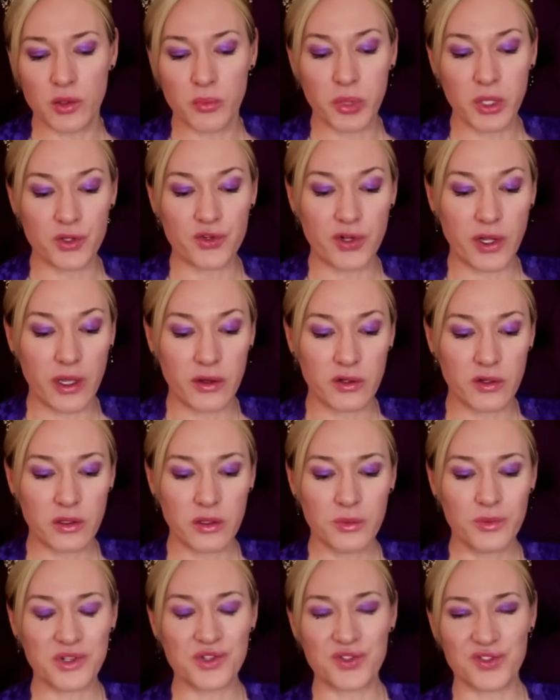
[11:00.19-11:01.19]
put it,
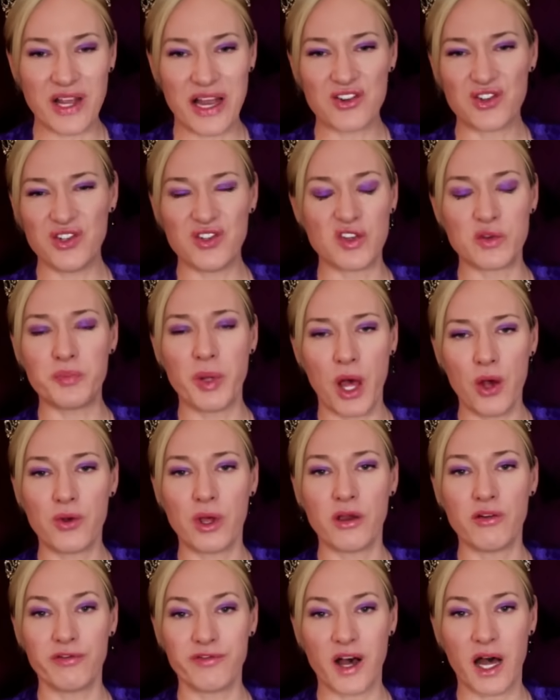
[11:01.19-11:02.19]
which is actually just
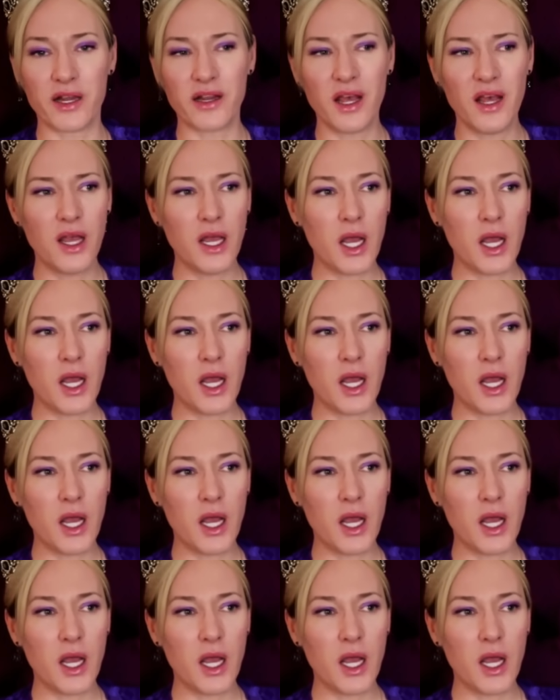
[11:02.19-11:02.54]
poking fun.